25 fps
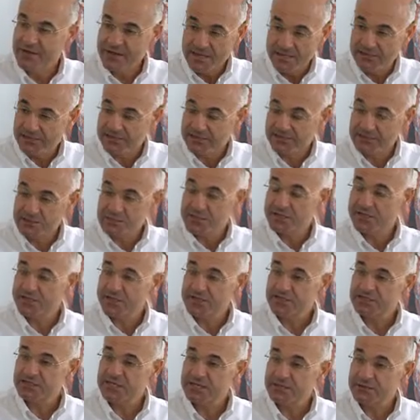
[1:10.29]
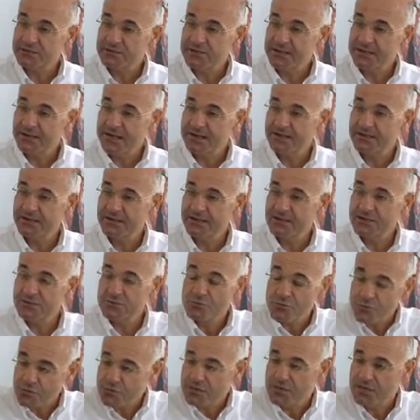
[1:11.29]
It generates adrenaline and
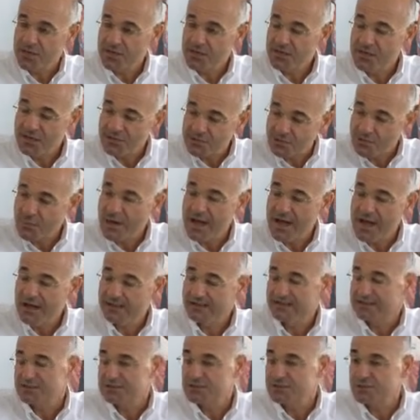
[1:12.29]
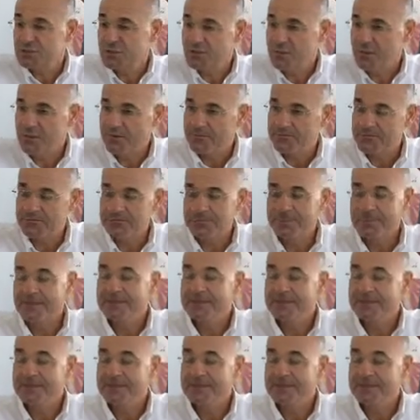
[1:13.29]
you think and you act and so on.